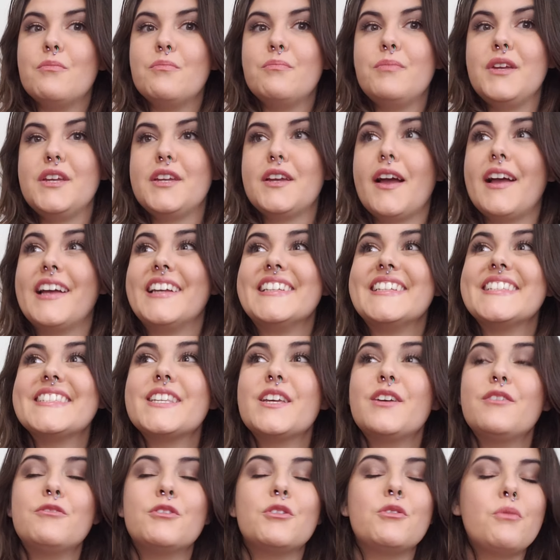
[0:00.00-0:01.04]
Because
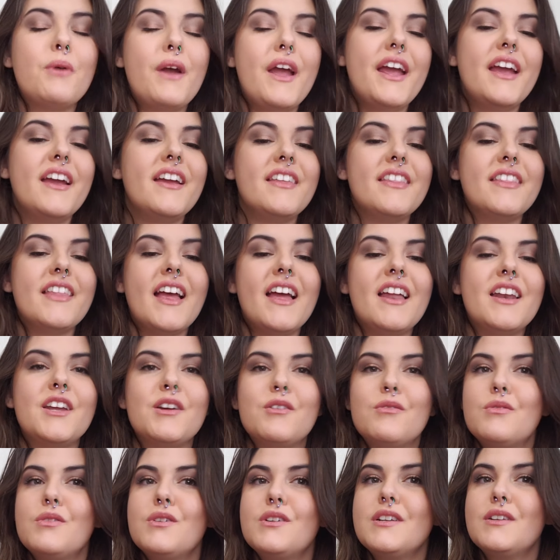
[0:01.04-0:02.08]
of the way that
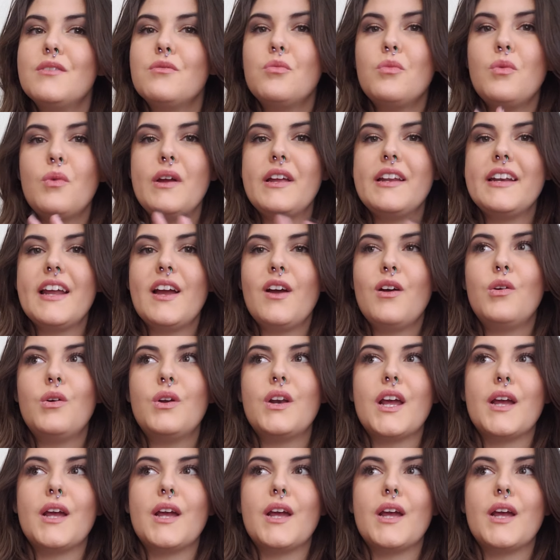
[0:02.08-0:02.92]
it went out,